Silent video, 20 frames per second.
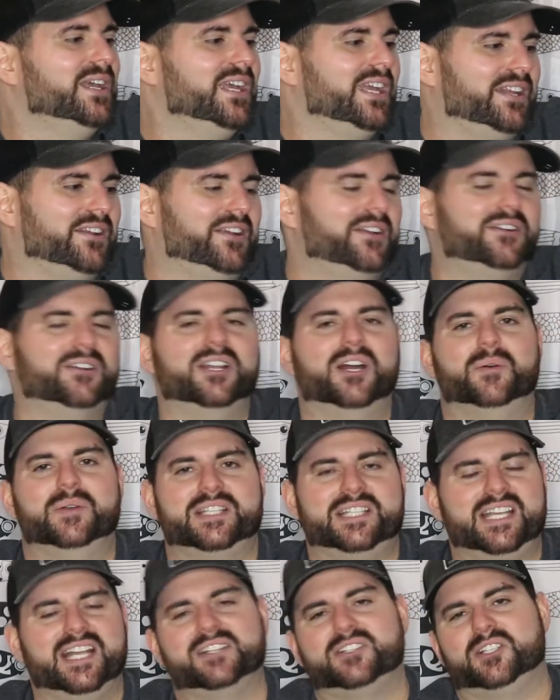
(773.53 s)
You don't
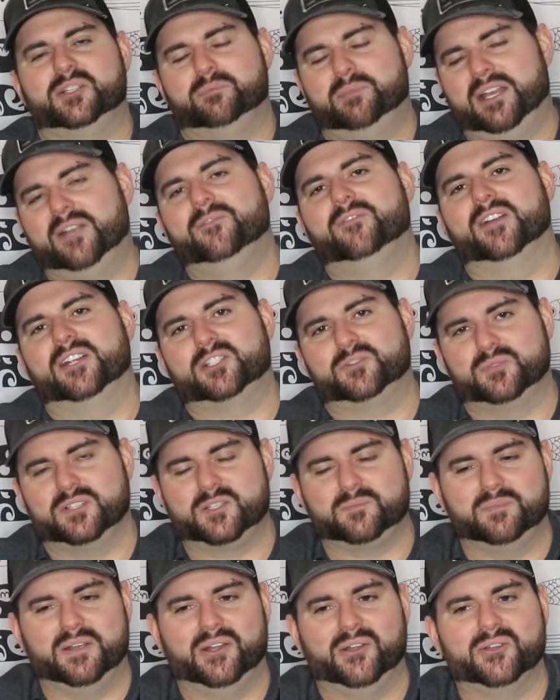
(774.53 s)
always catch the big fish with
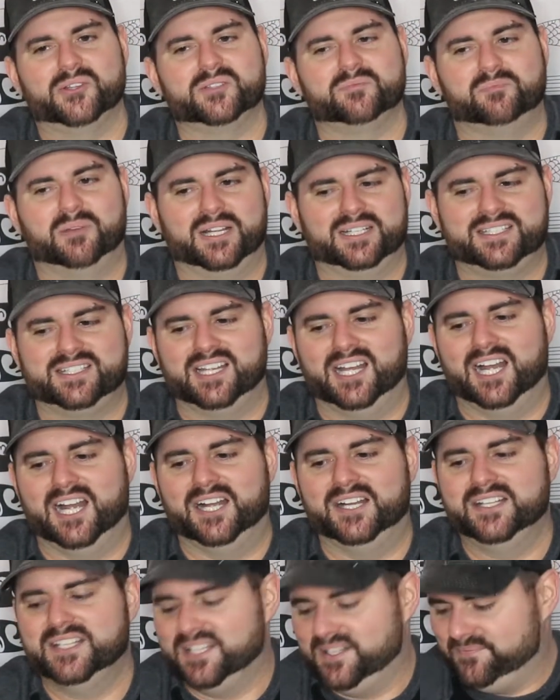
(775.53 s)
spinners, but
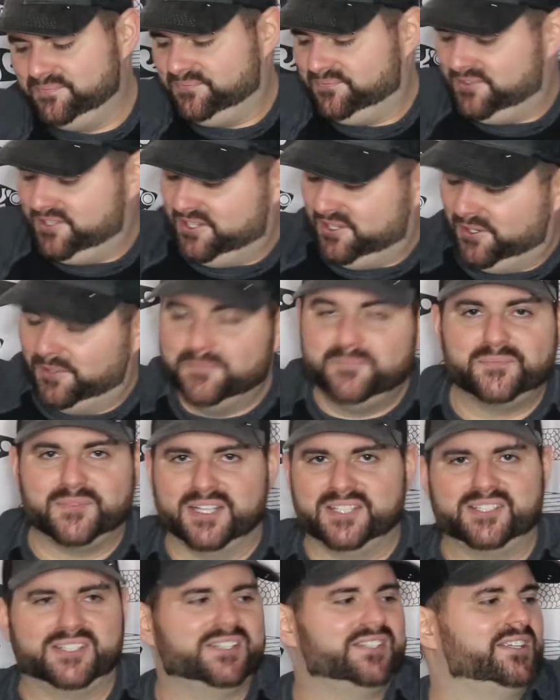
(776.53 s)

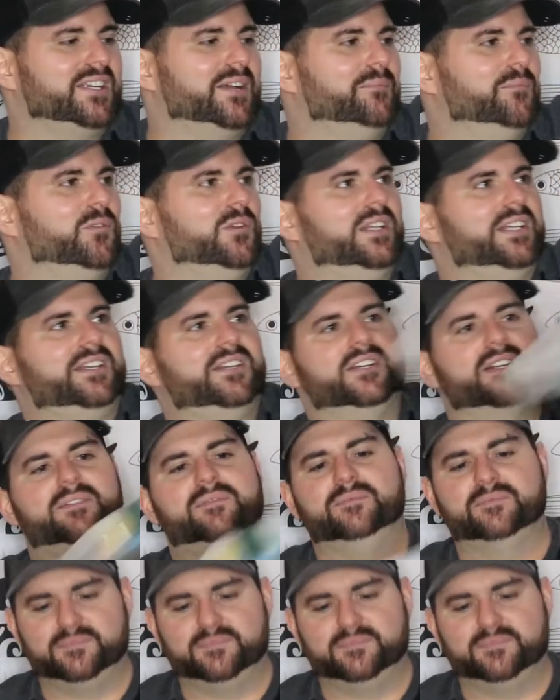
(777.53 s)
it's just something really good.